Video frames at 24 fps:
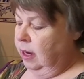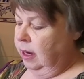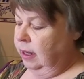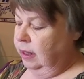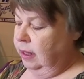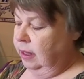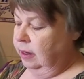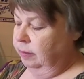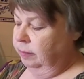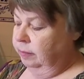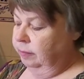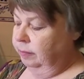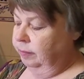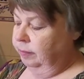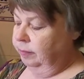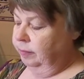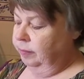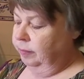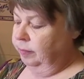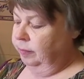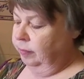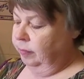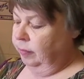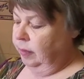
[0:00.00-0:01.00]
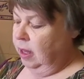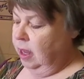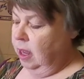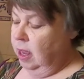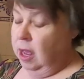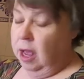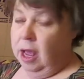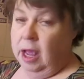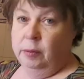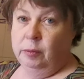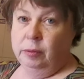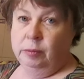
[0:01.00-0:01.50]
Like that.
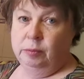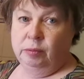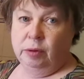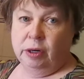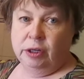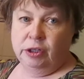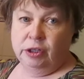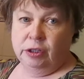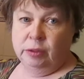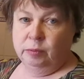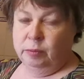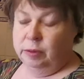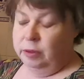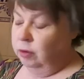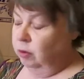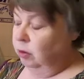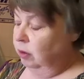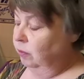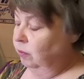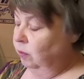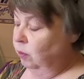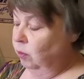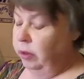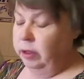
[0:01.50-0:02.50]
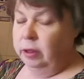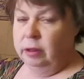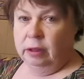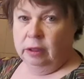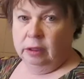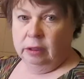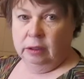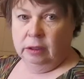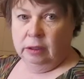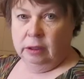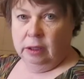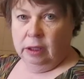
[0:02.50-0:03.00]
I would brush them with olive
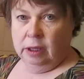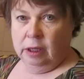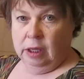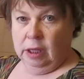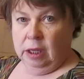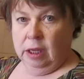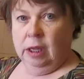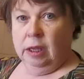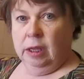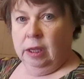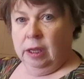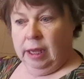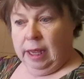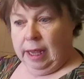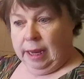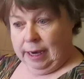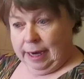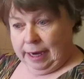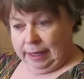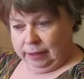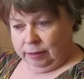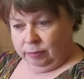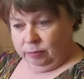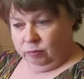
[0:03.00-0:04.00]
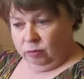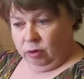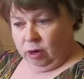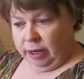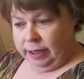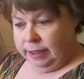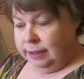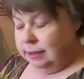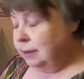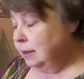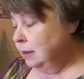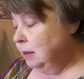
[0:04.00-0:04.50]
oil, let them
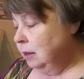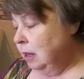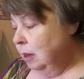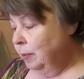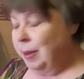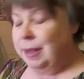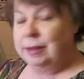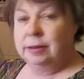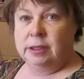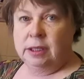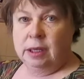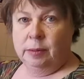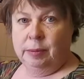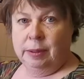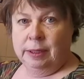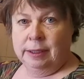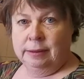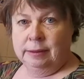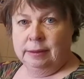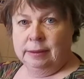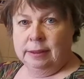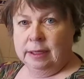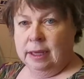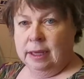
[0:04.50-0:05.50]
rise, about double in